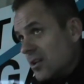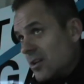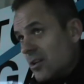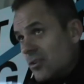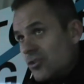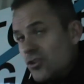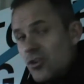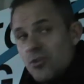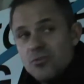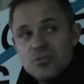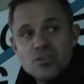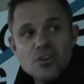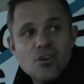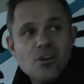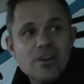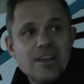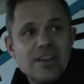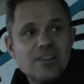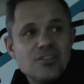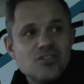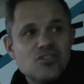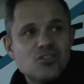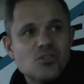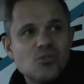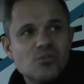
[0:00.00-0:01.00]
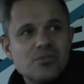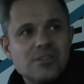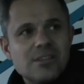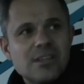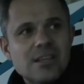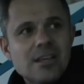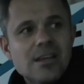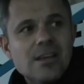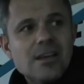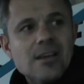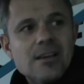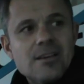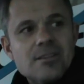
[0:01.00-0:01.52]
Tuesday night against Sutton.
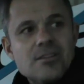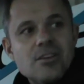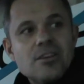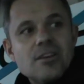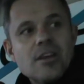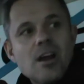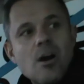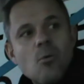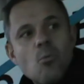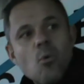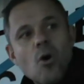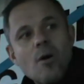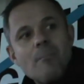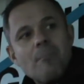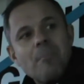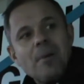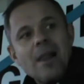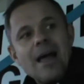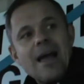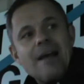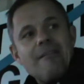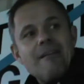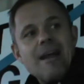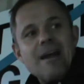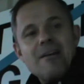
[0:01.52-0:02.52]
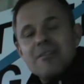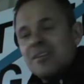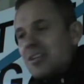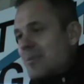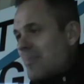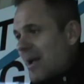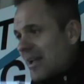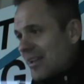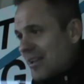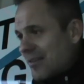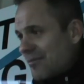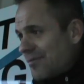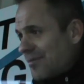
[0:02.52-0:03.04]
So you got 1 player out and you're
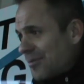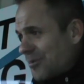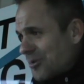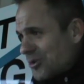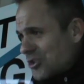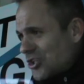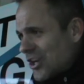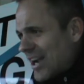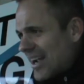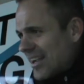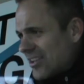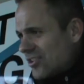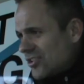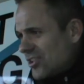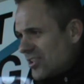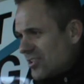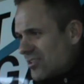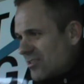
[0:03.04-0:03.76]
making 4 changes.